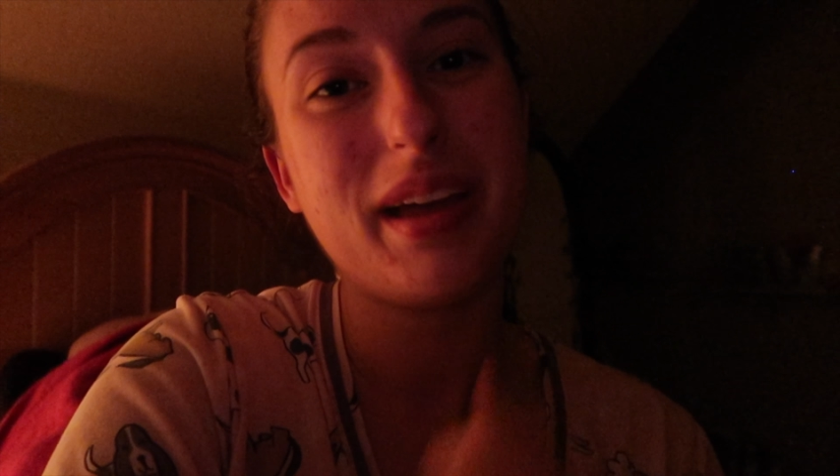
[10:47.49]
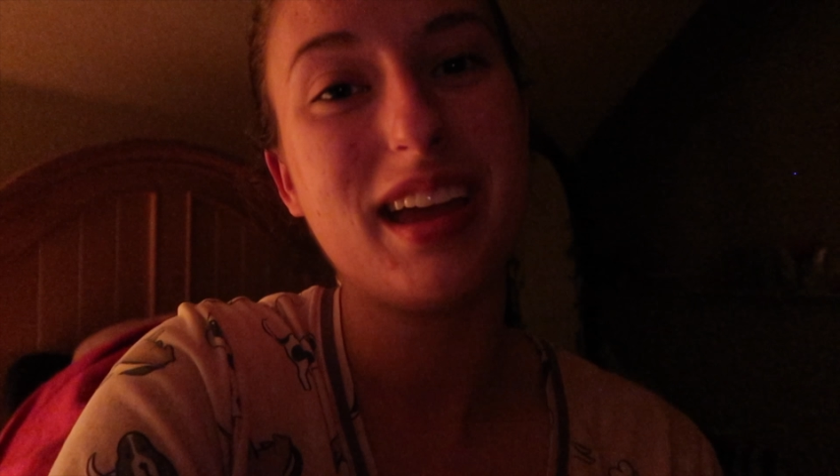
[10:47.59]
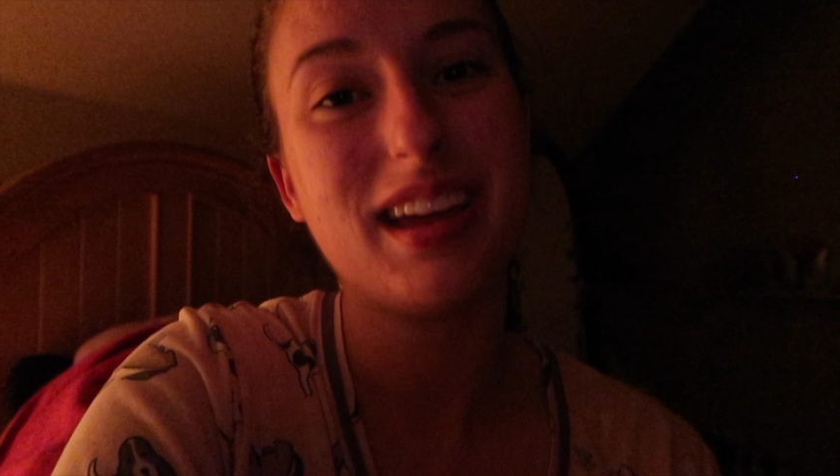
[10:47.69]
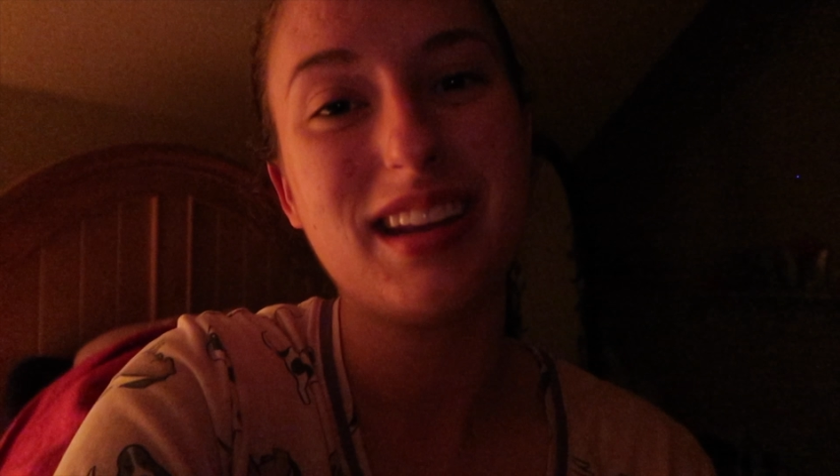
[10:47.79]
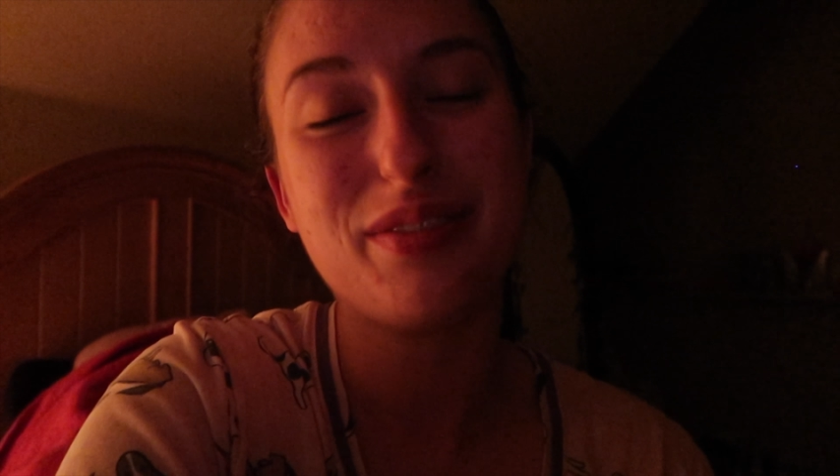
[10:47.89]

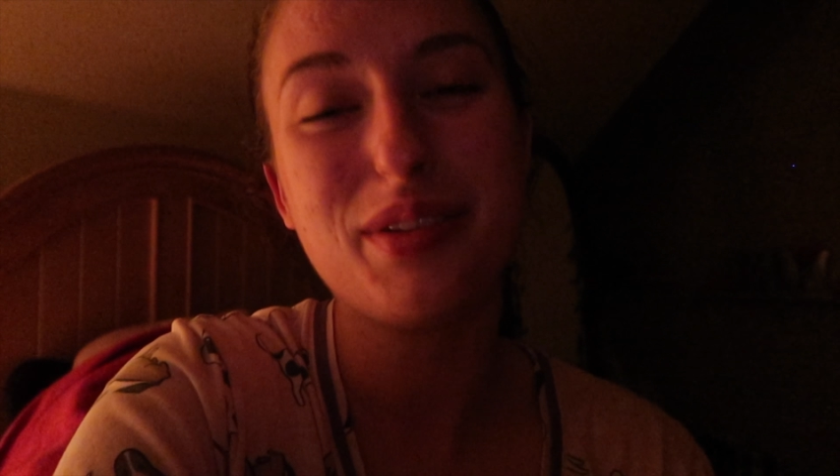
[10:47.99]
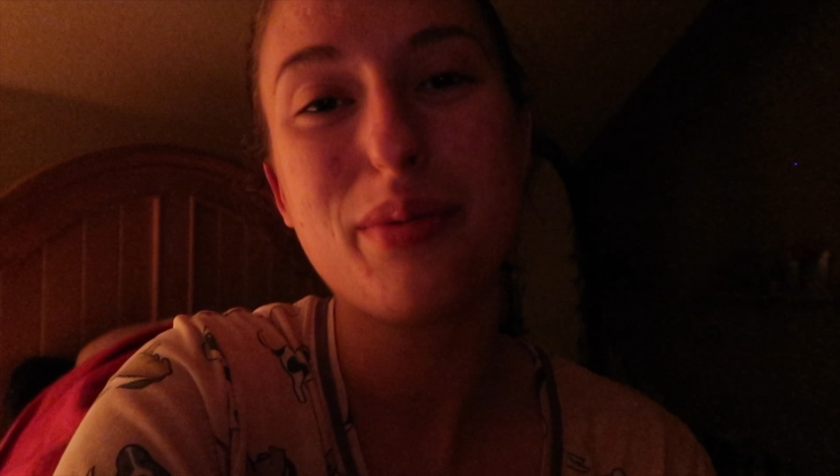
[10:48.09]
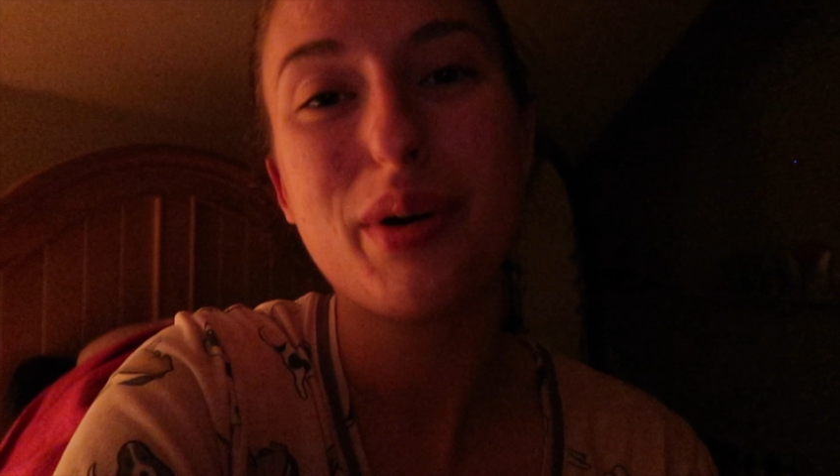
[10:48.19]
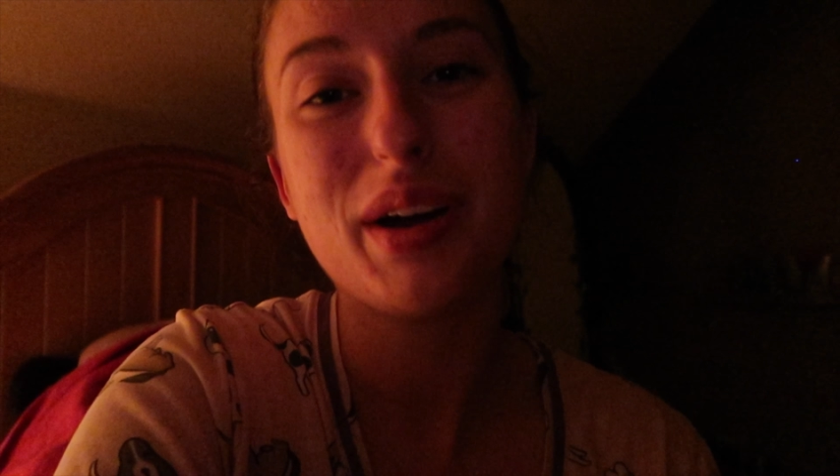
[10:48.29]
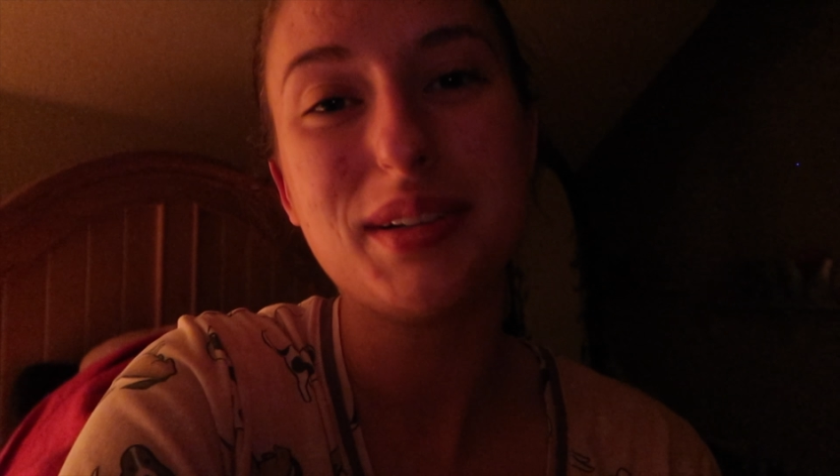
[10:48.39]
and if you
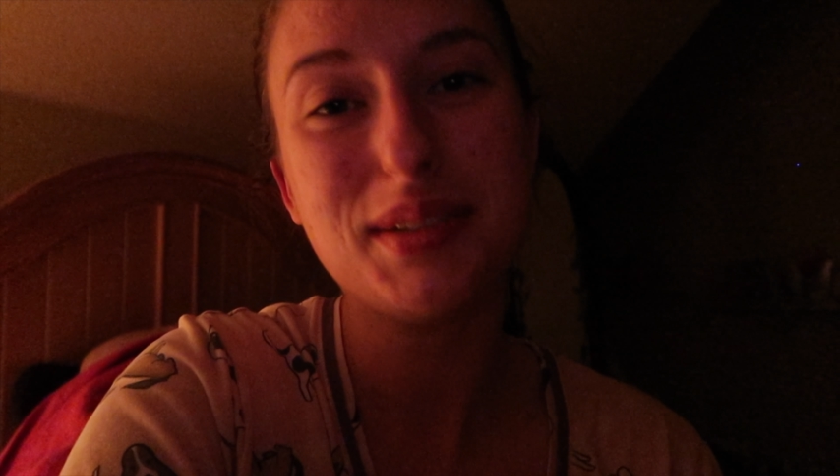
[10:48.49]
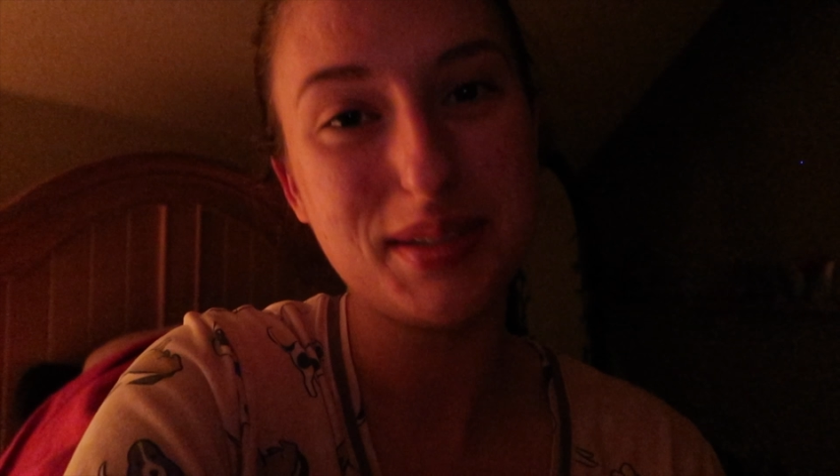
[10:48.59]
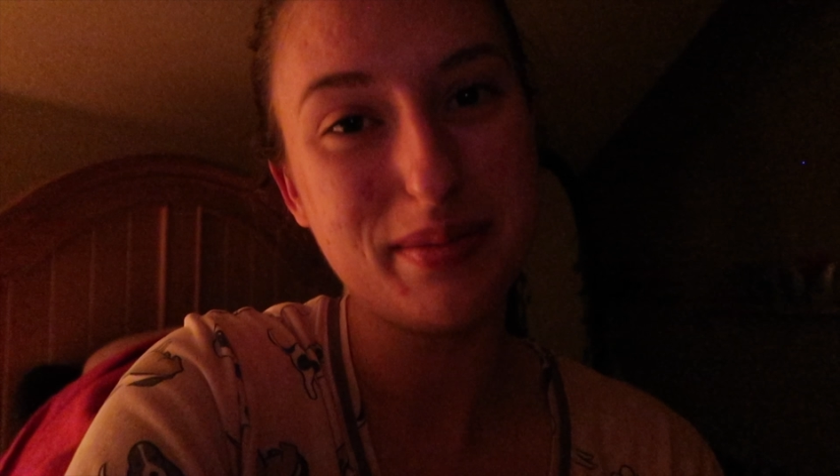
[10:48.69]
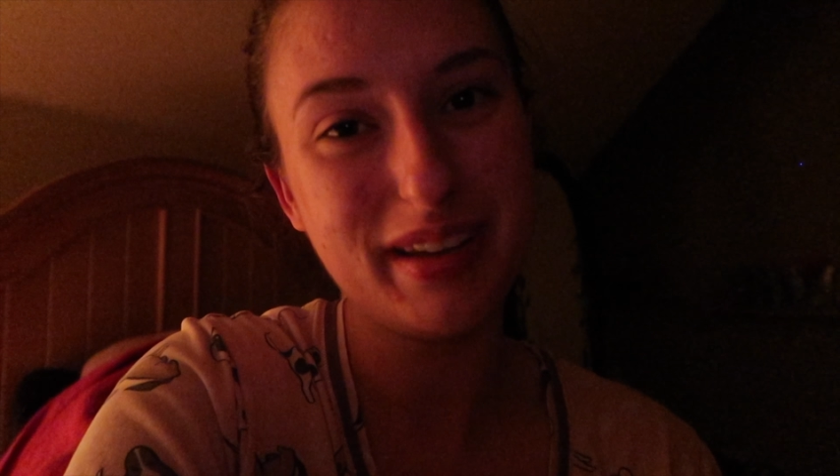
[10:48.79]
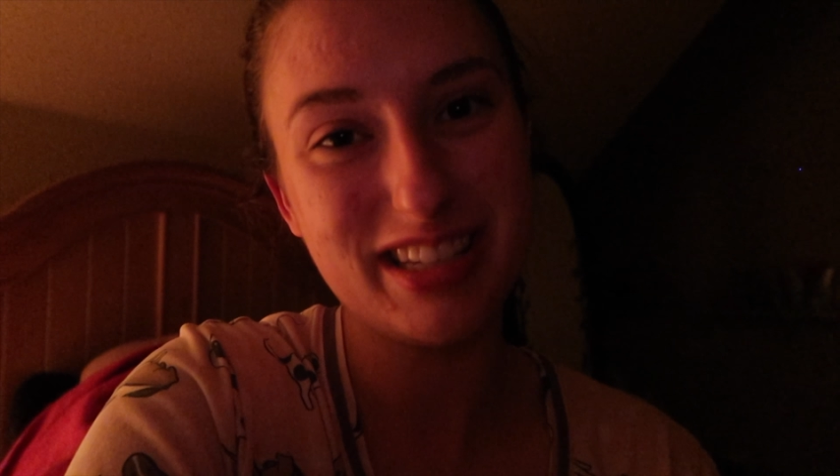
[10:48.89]
are new
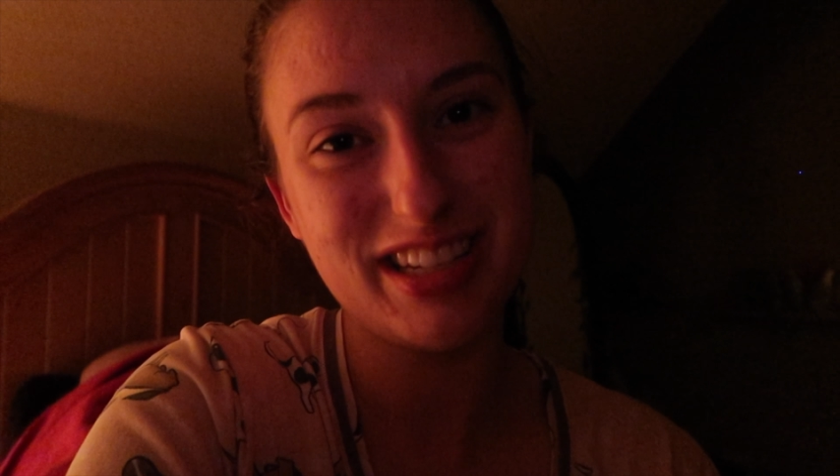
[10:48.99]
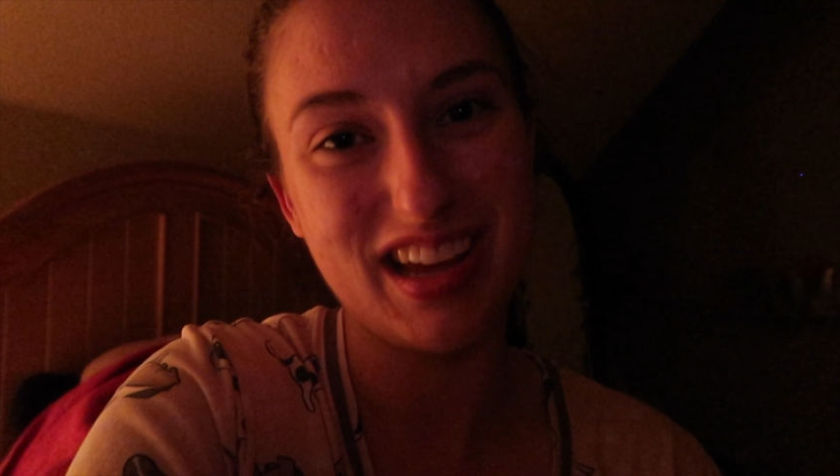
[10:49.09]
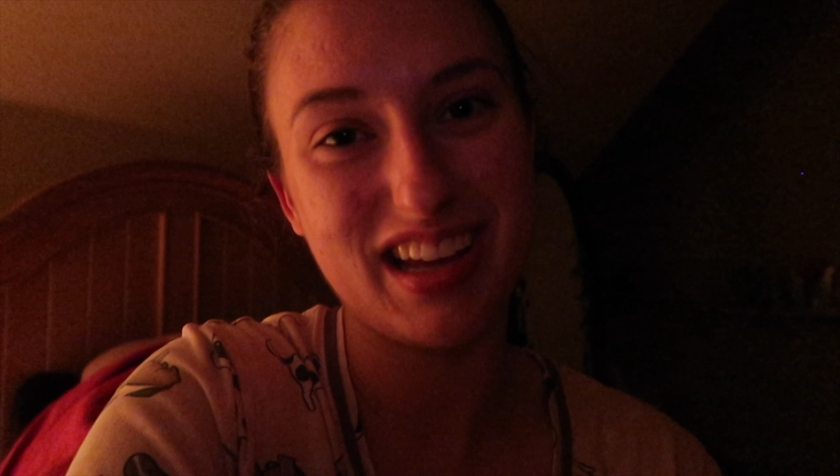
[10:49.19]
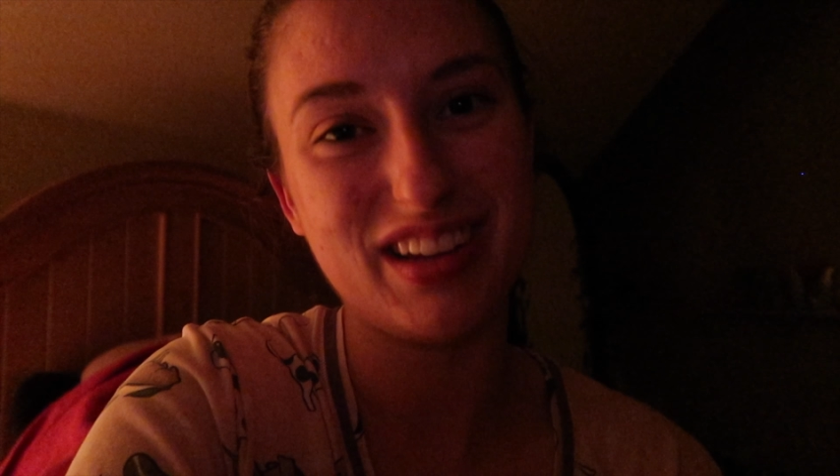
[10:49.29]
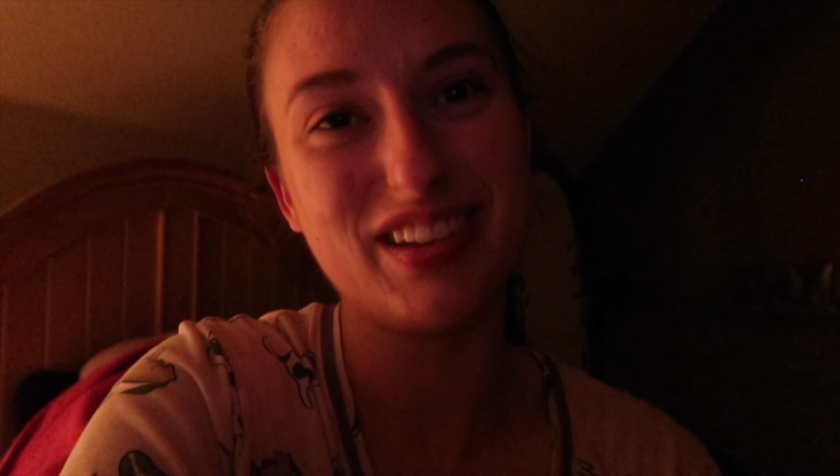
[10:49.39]
to my
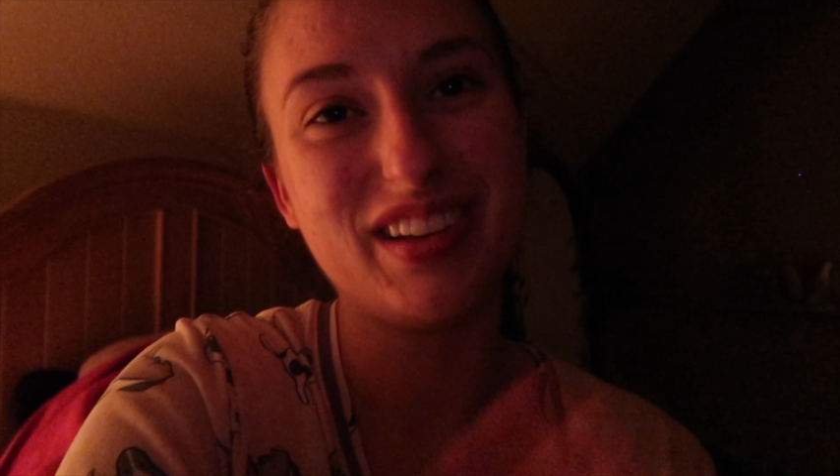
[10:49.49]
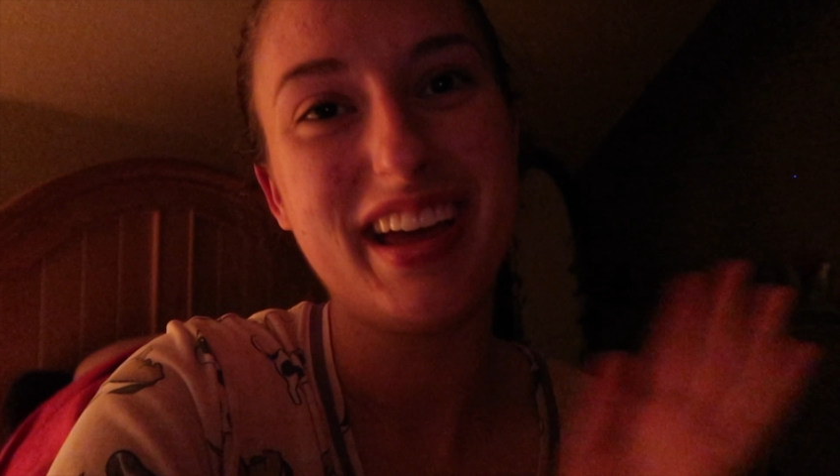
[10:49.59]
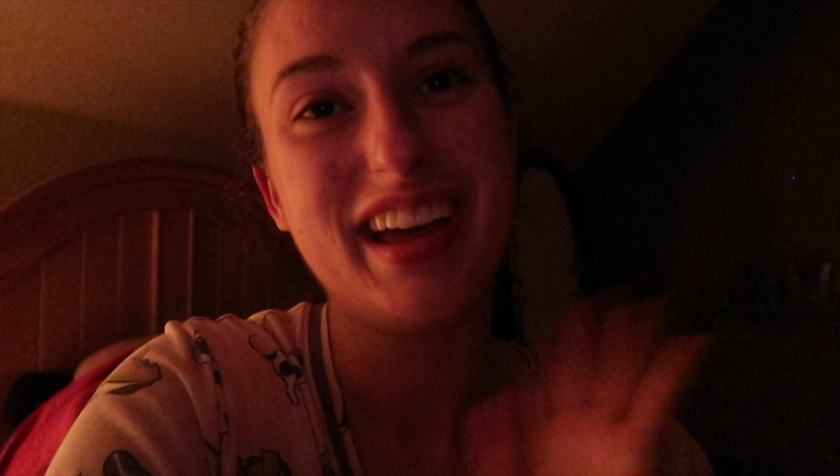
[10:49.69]
channel,